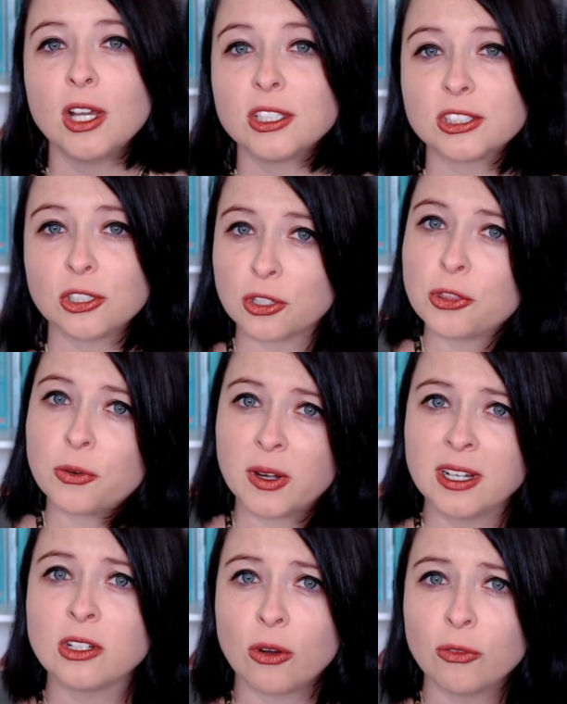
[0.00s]
So the three
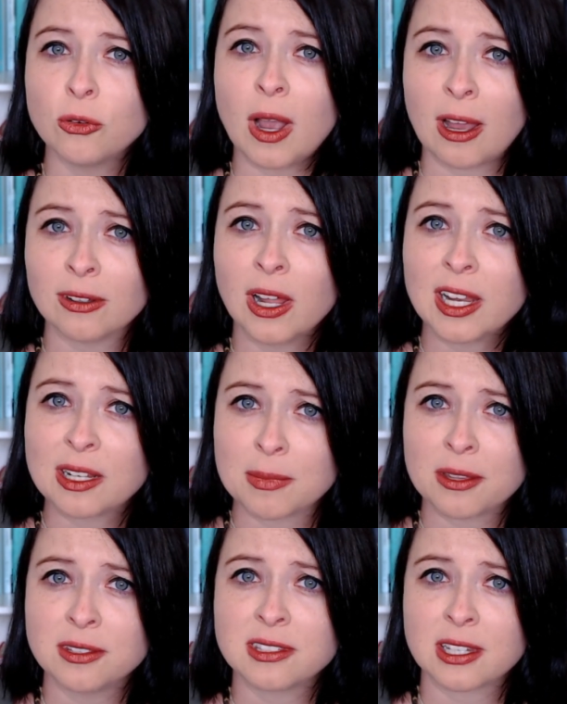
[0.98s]
novel outlining
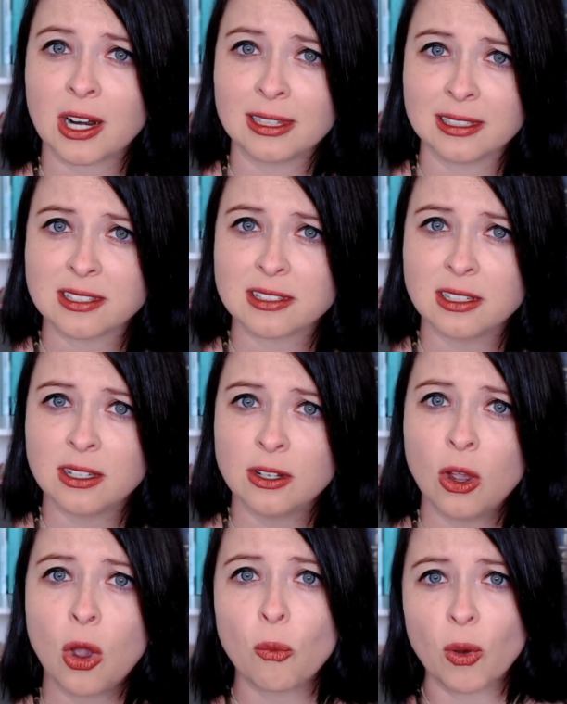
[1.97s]
methods that I listed
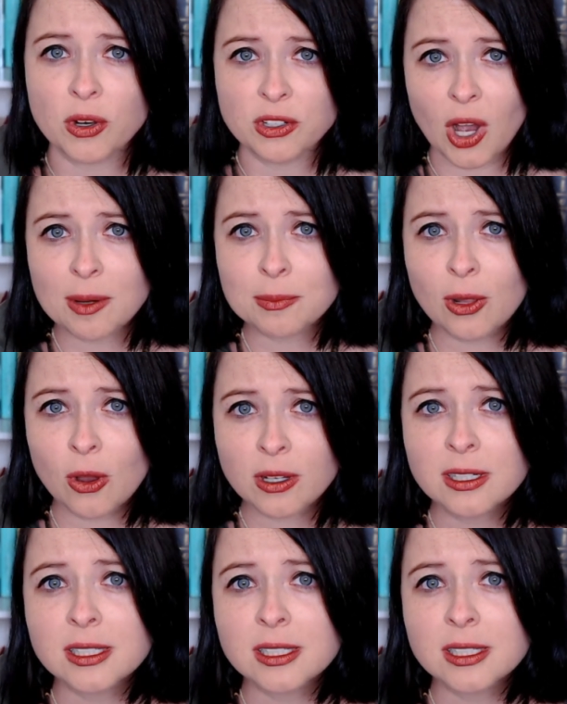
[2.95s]
were 9-block,